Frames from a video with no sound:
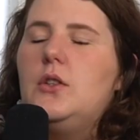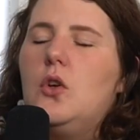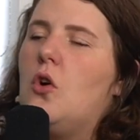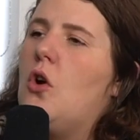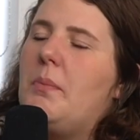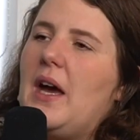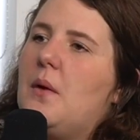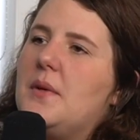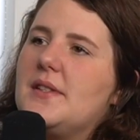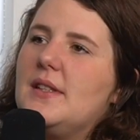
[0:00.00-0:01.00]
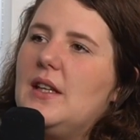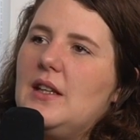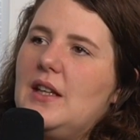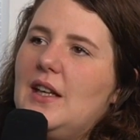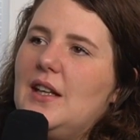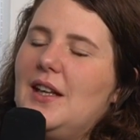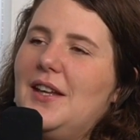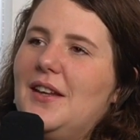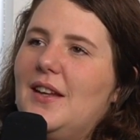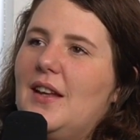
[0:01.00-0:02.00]
No, but I wasn't like,
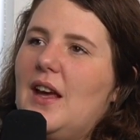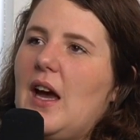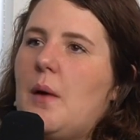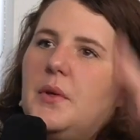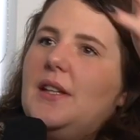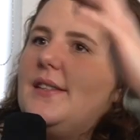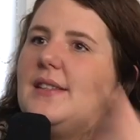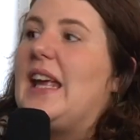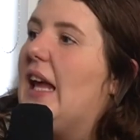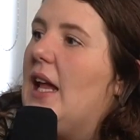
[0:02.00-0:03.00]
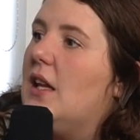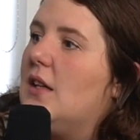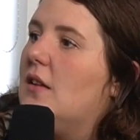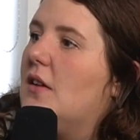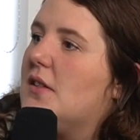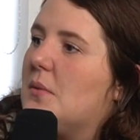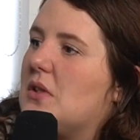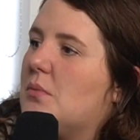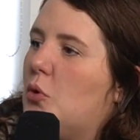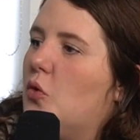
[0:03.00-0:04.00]
I wouldn't say anything unless I was
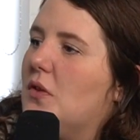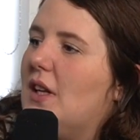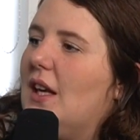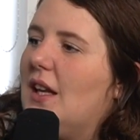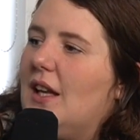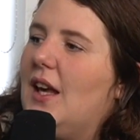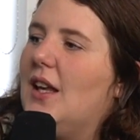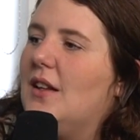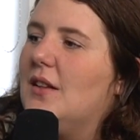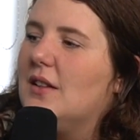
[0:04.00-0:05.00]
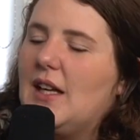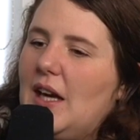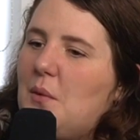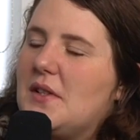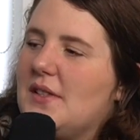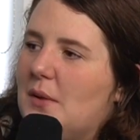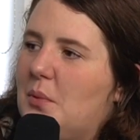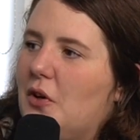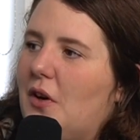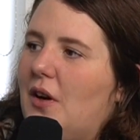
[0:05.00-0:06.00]
spoken to, kind of thing. Like, I wasn't
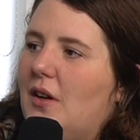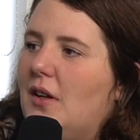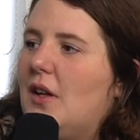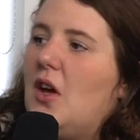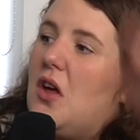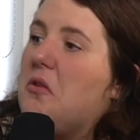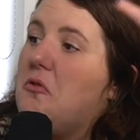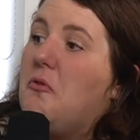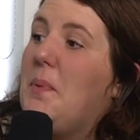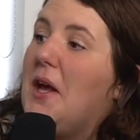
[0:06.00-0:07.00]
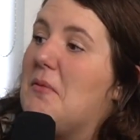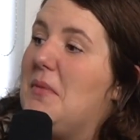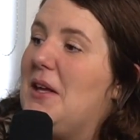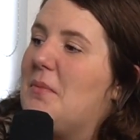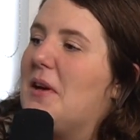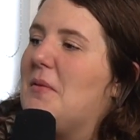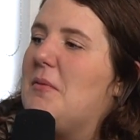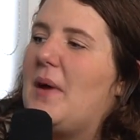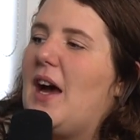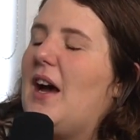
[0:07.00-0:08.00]
pure, pick me,
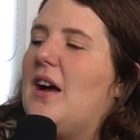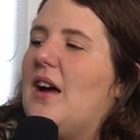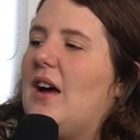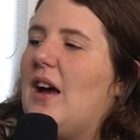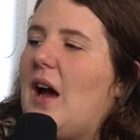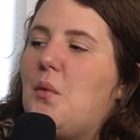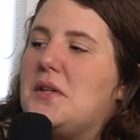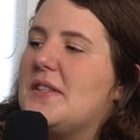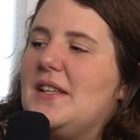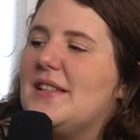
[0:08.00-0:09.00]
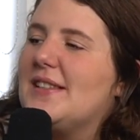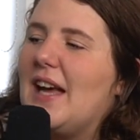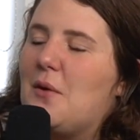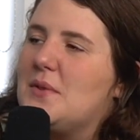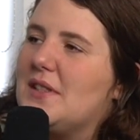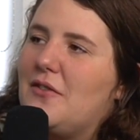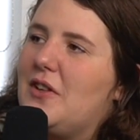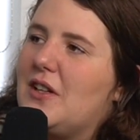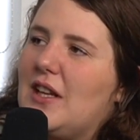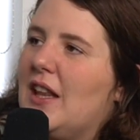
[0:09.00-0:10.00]
but I was
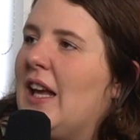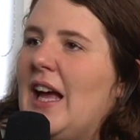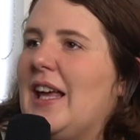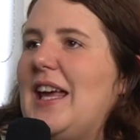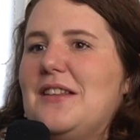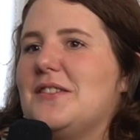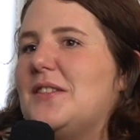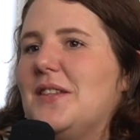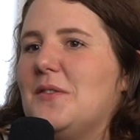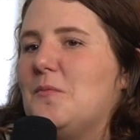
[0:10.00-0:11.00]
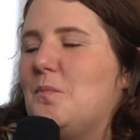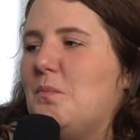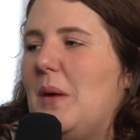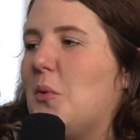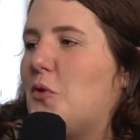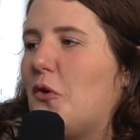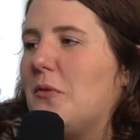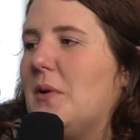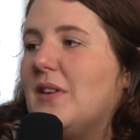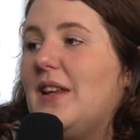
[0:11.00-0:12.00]
never like against people talking
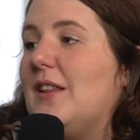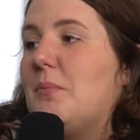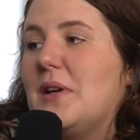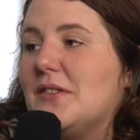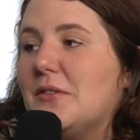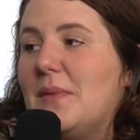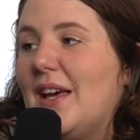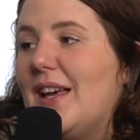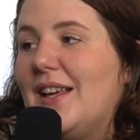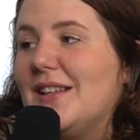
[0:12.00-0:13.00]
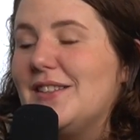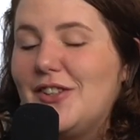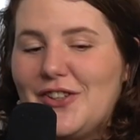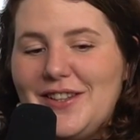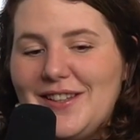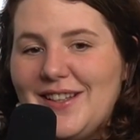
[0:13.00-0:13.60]
to me or taking the piss at me. I think it's good.